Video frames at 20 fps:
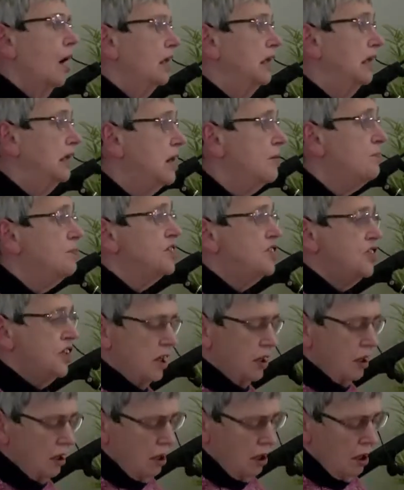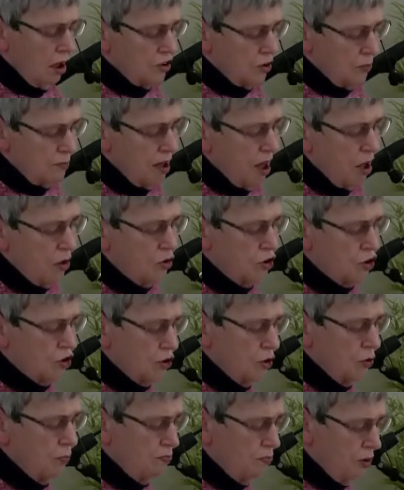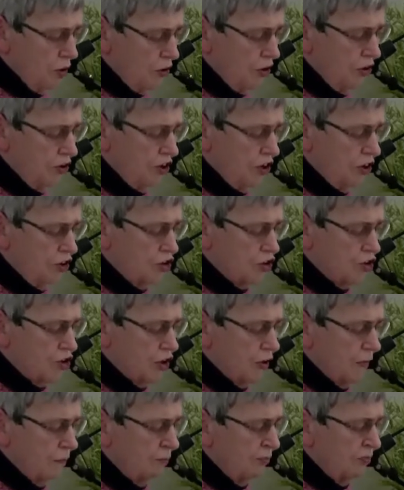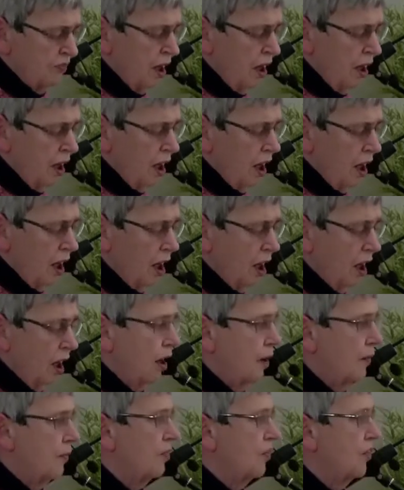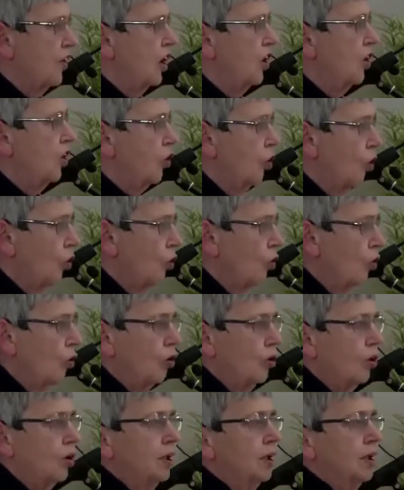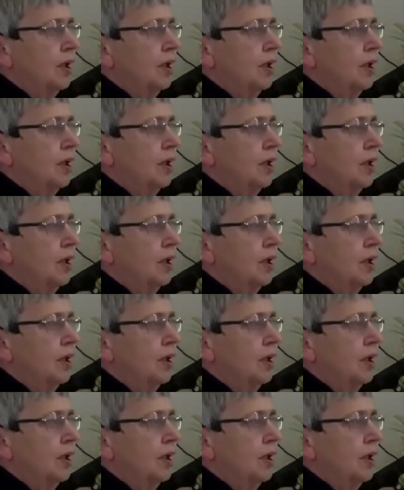liberty as opposed to bondage, the law,